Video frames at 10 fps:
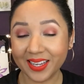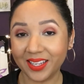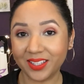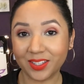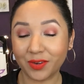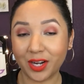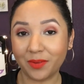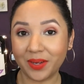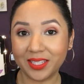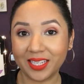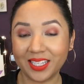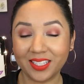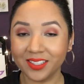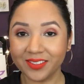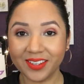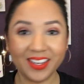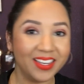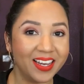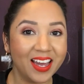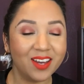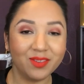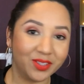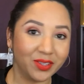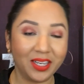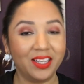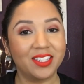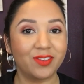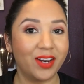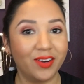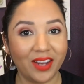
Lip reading: Looks great on my skin tone. I'm sure it looks great on